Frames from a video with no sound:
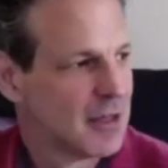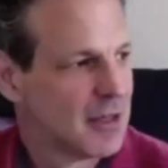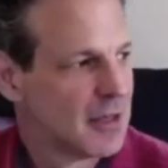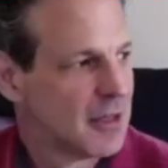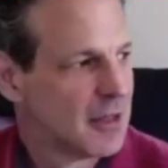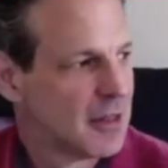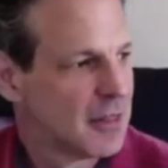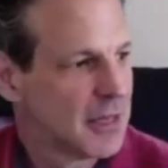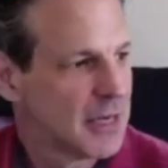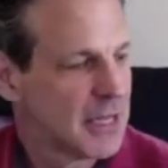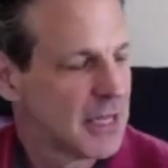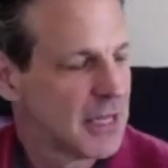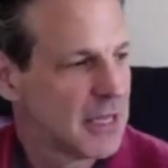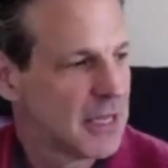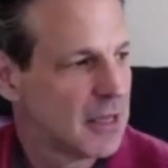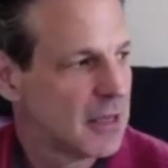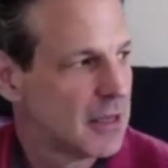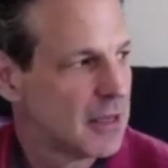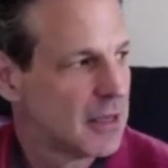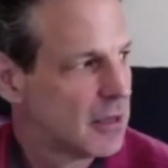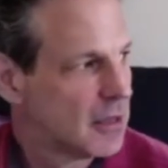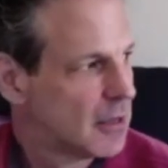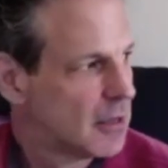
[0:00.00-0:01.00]
that
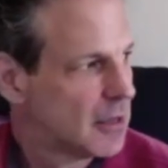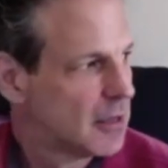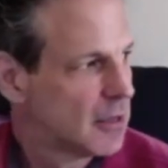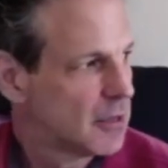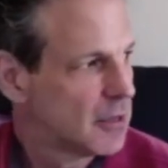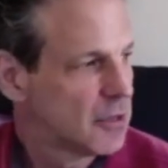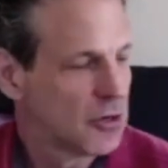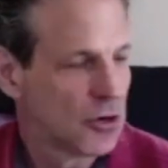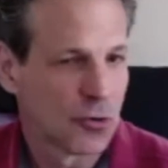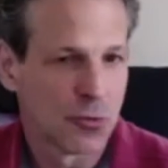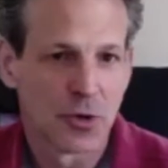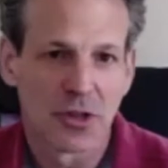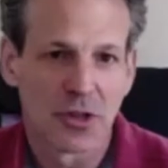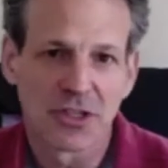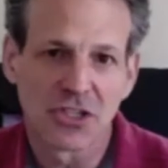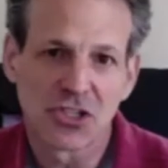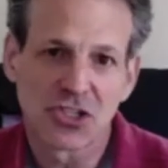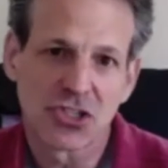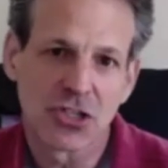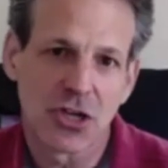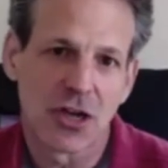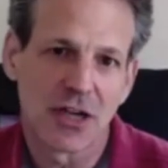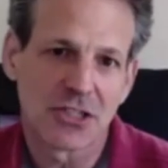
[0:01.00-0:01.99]
he, really
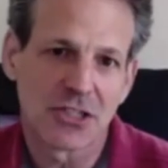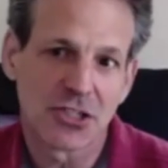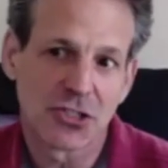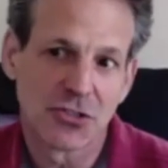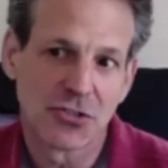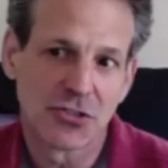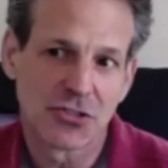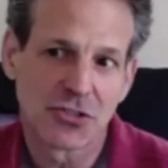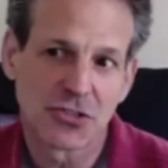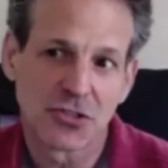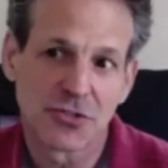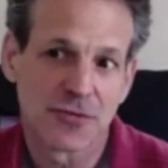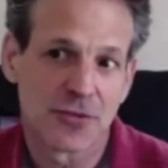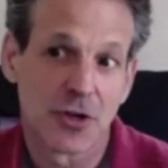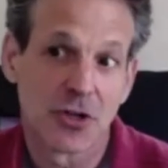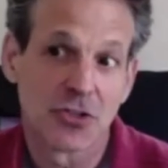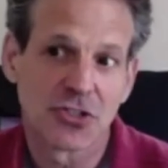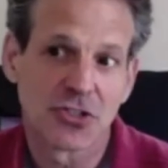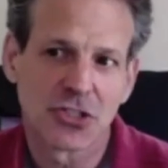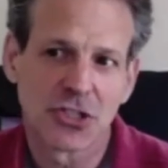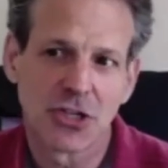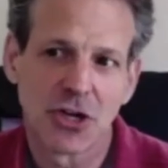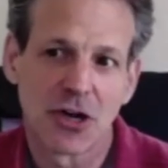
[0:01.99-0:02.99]
saw its uses for
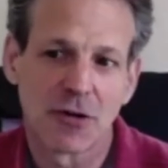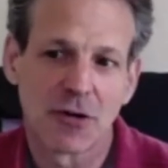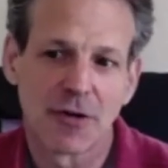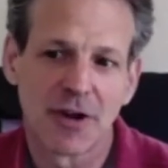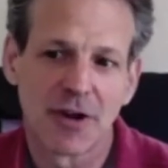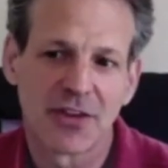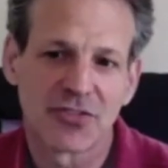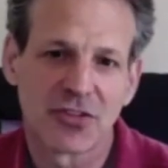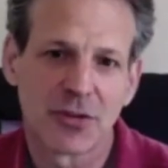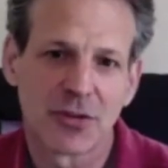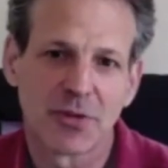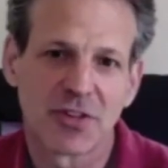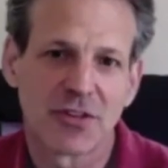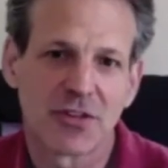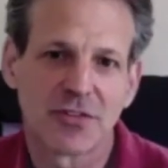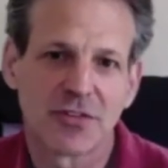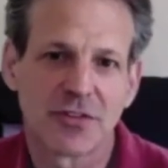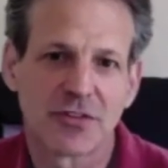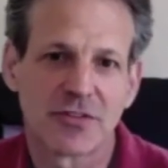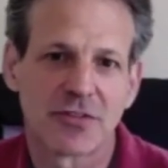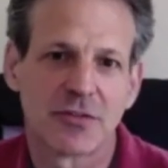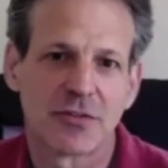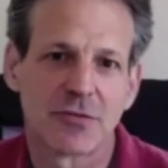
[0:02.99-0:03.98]
OCR racing. But this
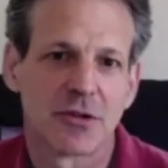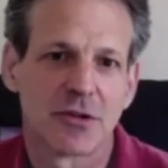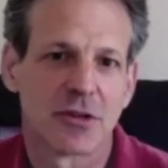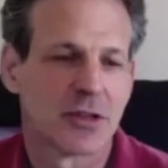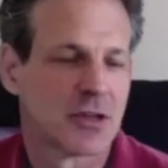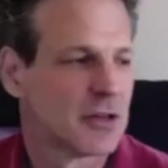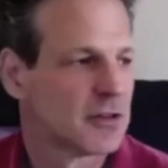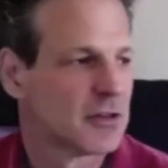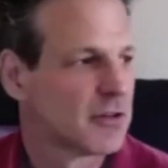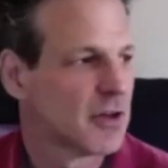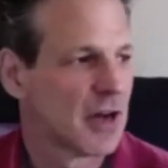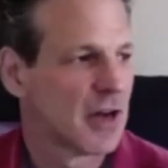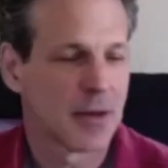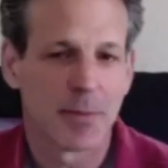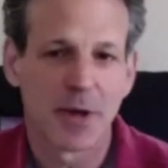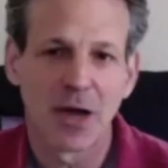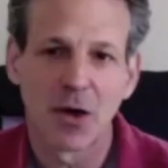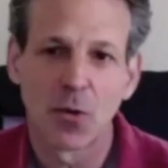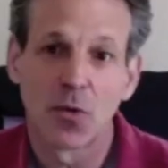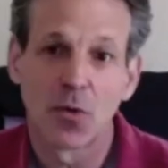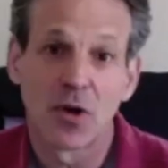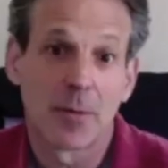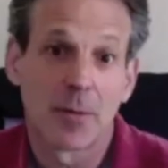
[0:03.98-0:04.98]
isn't really to talk
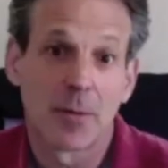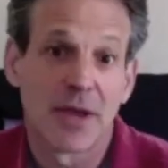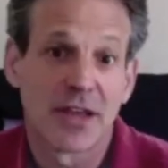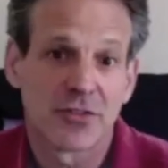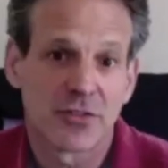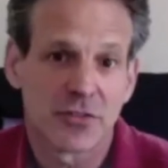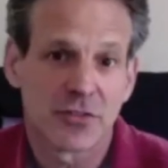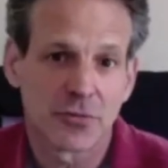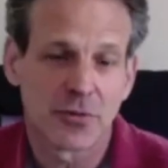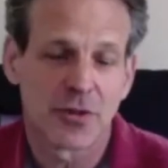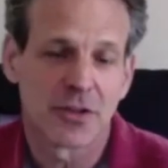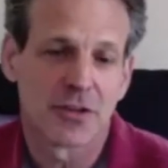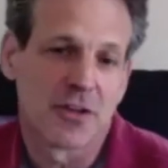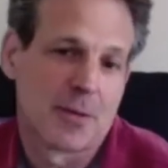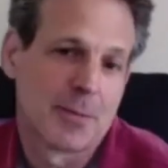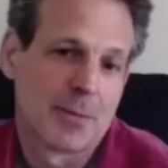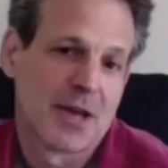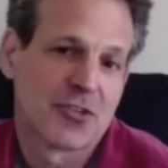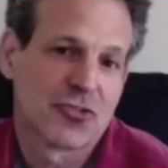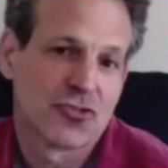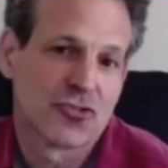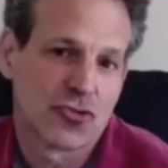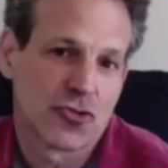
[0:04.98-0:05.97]
about WearBands, it's really to talk
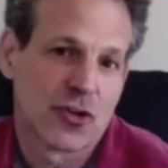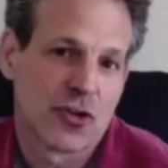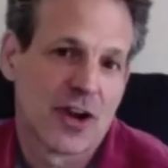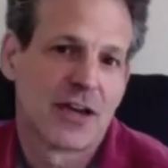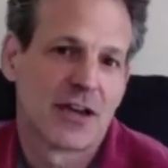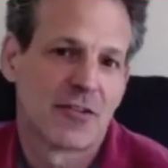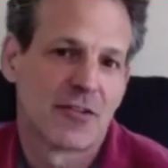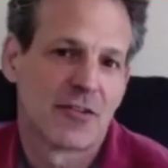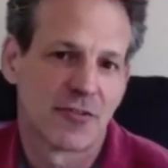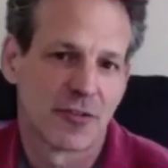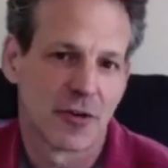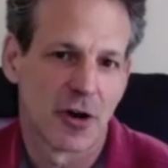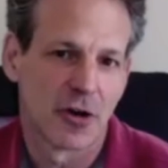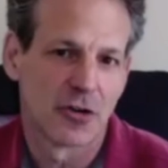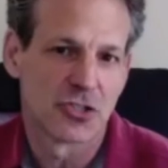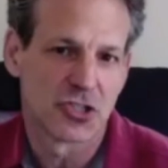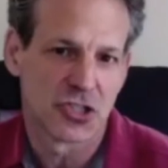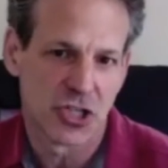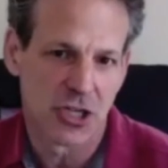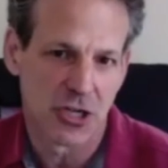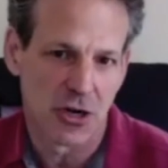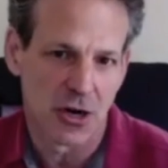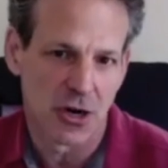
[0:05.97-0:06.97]
about training for
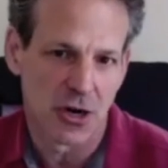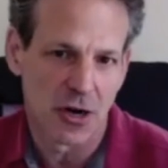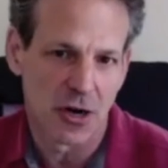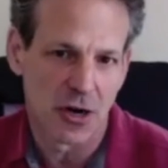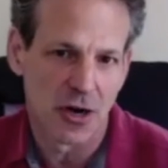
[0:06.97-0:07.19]
OCR.